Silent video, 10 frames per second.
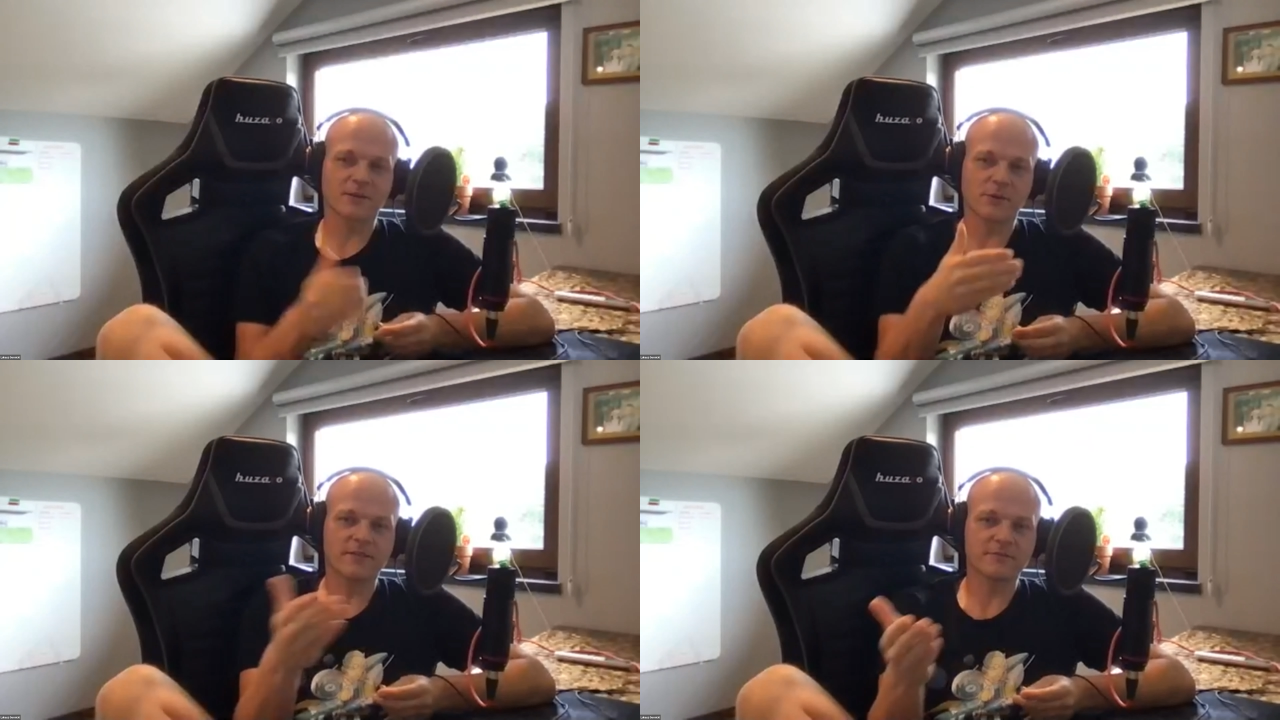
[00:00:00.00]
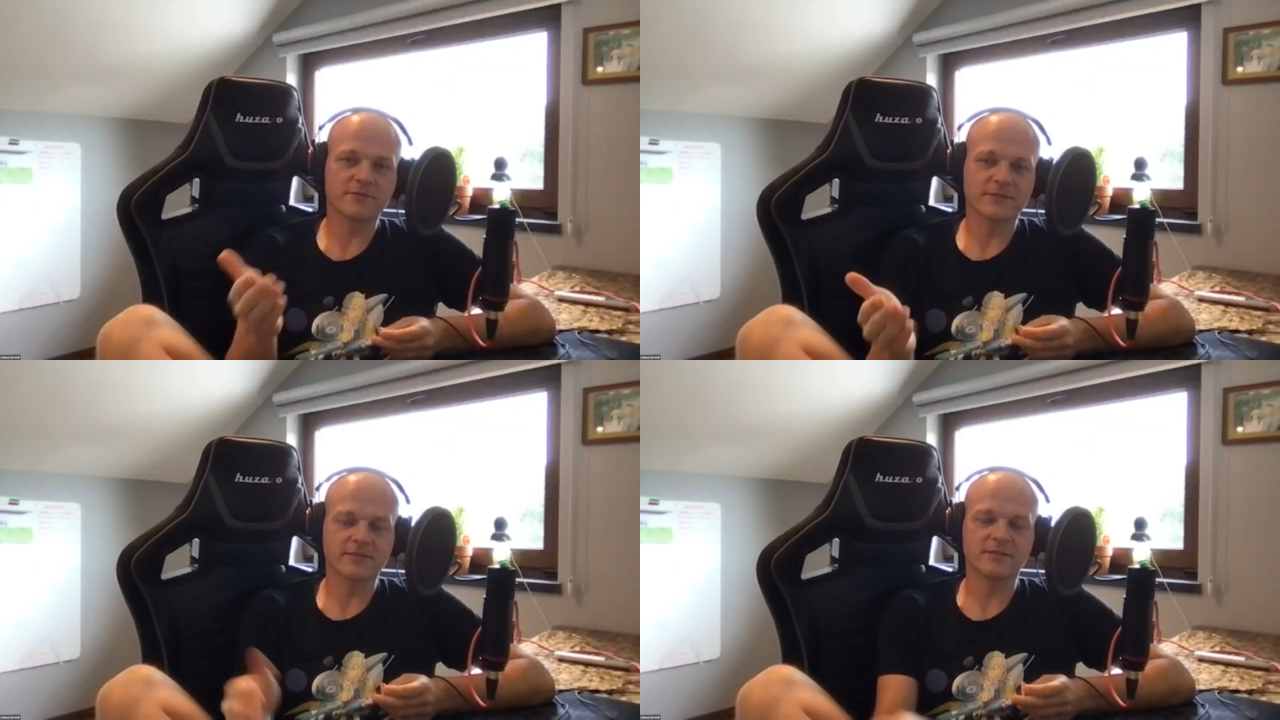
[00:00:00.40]
we have
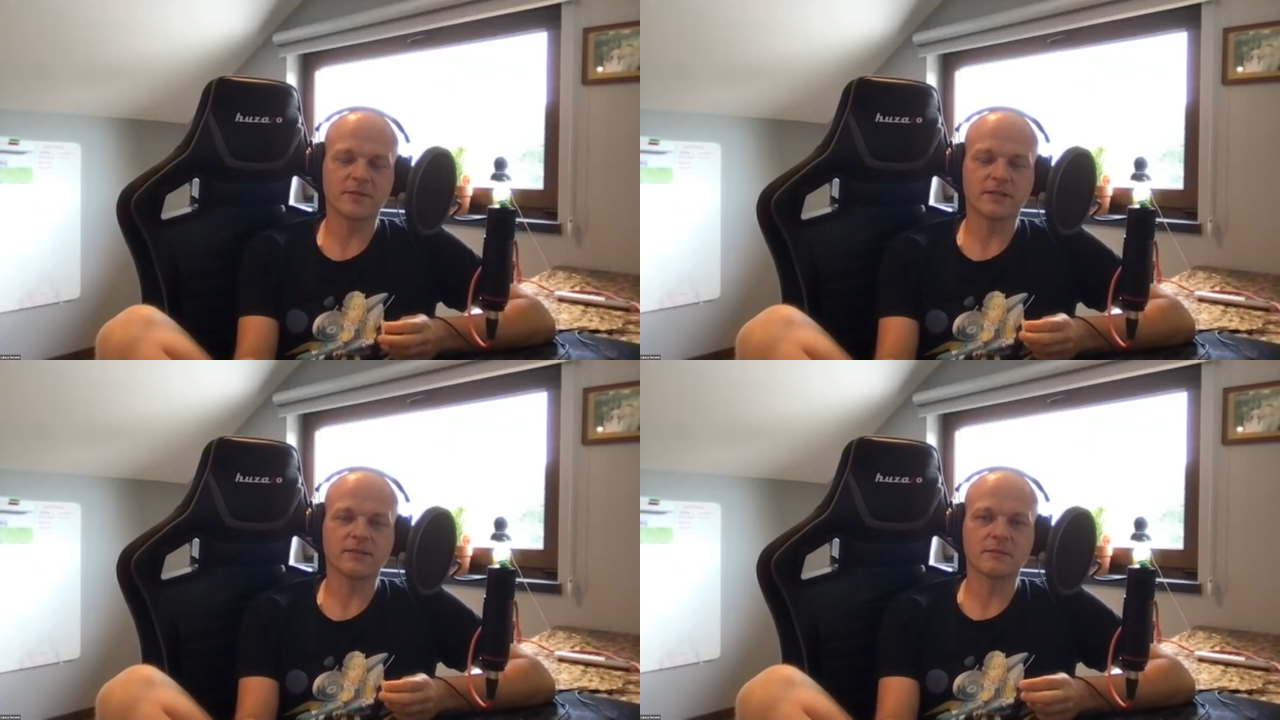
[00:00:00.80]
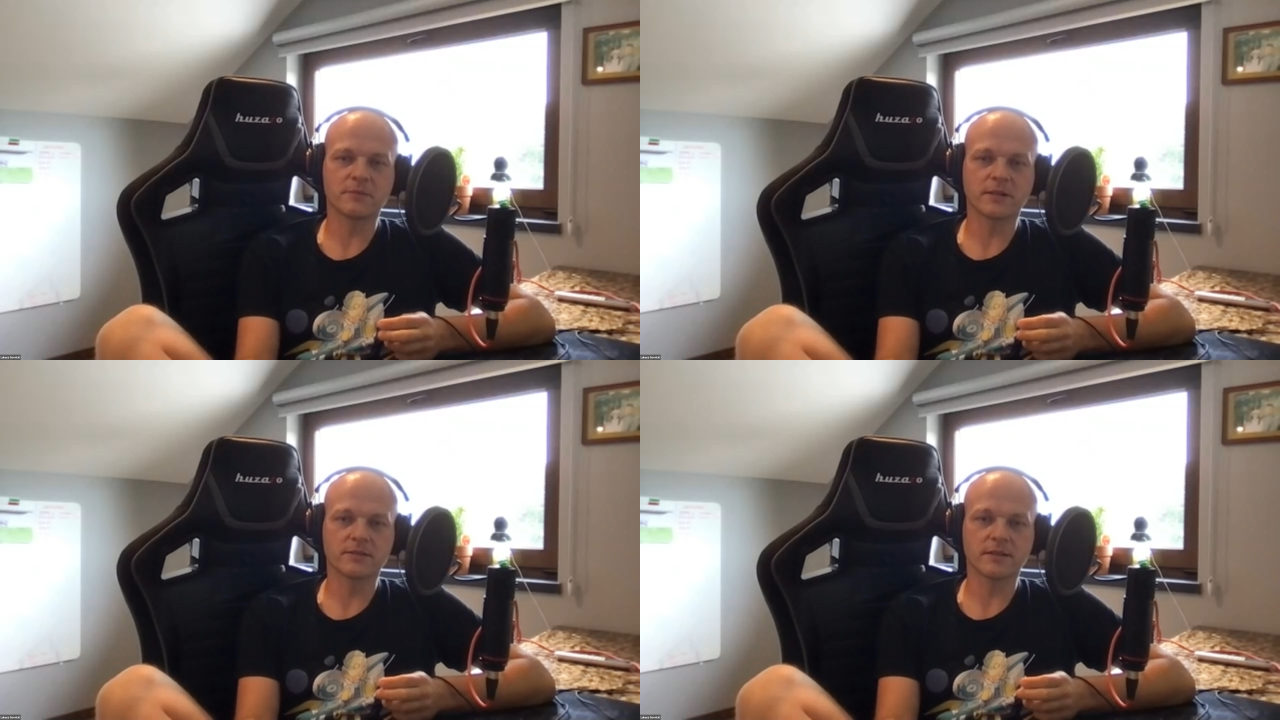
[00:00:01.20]
still many
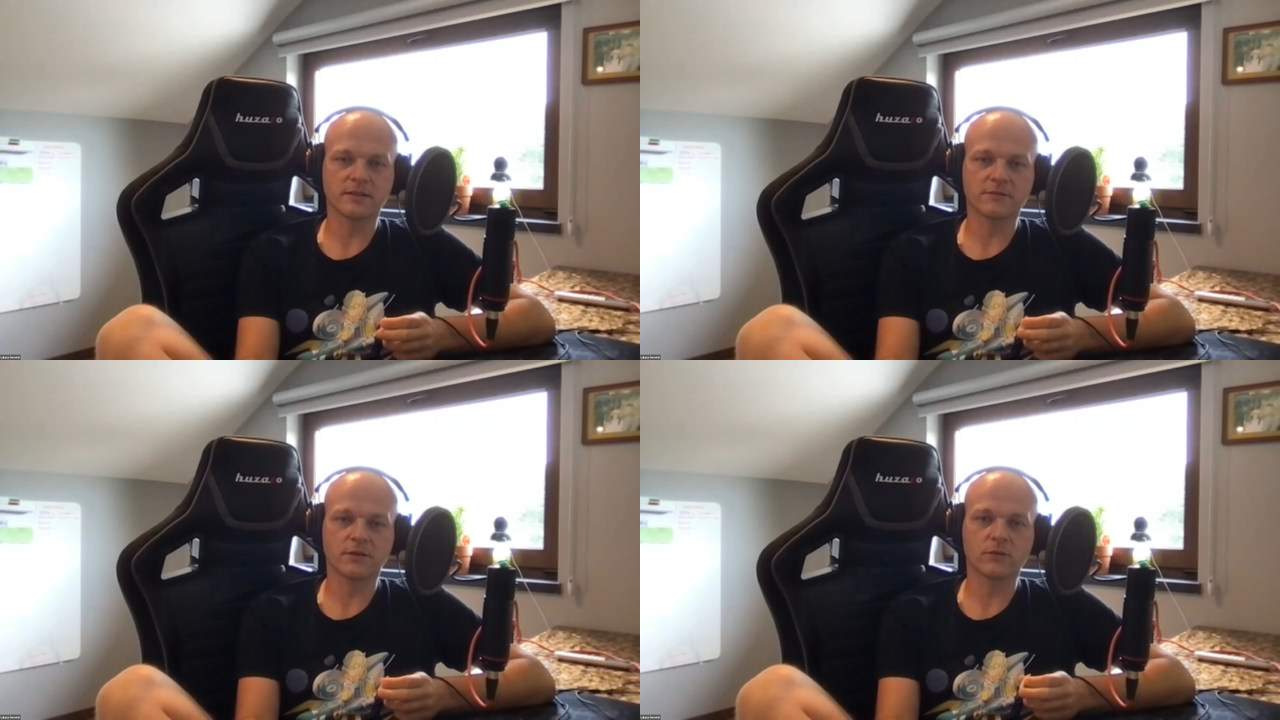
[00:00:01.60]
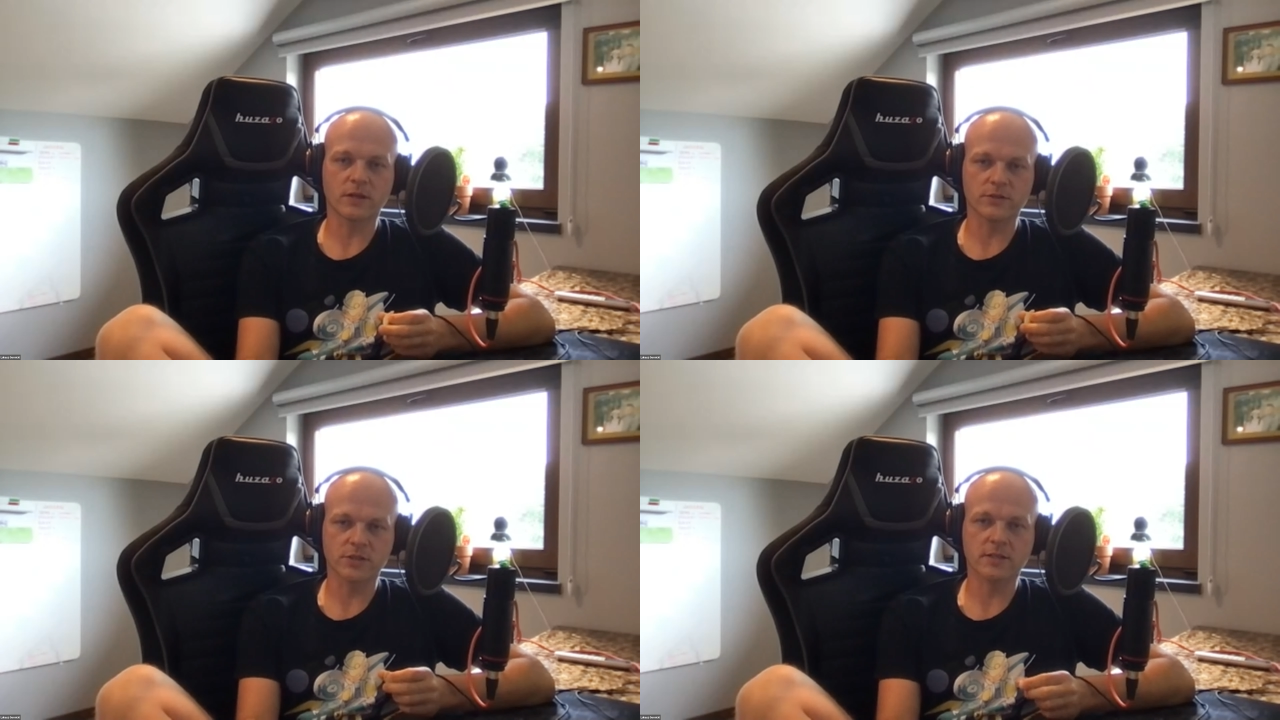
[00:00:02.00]
templates that follow
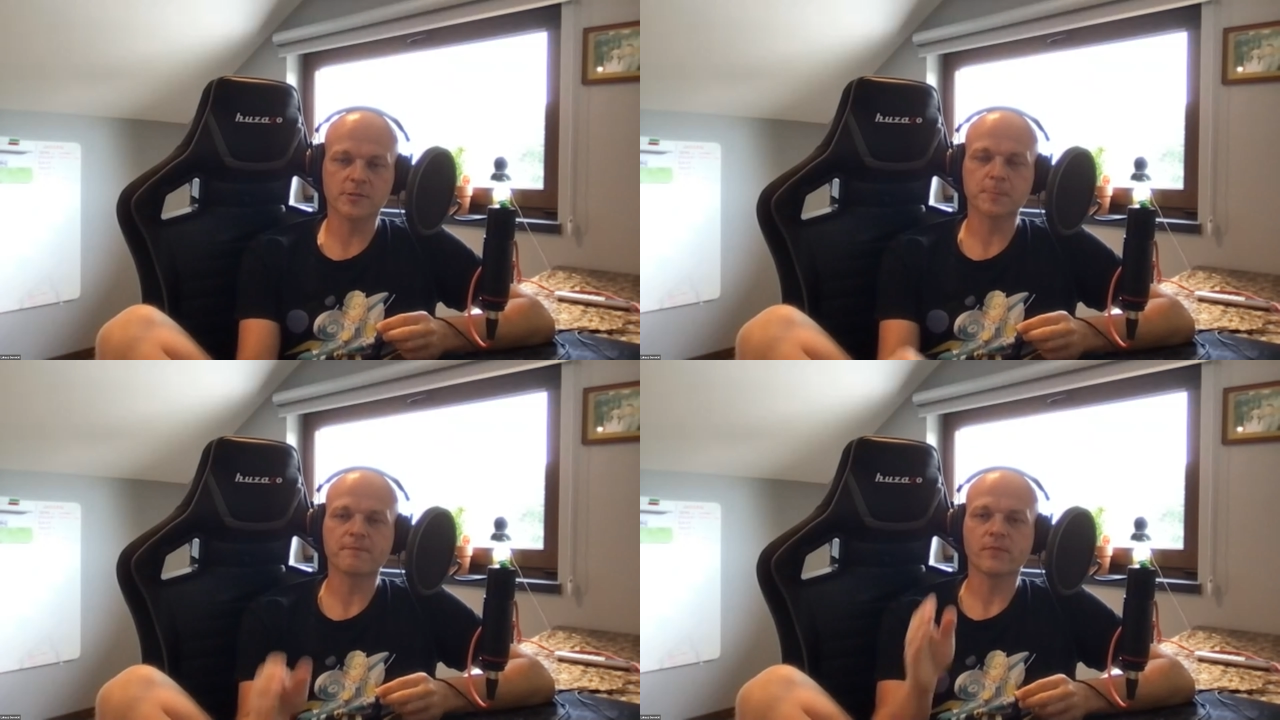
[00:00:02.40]
Nunjucks.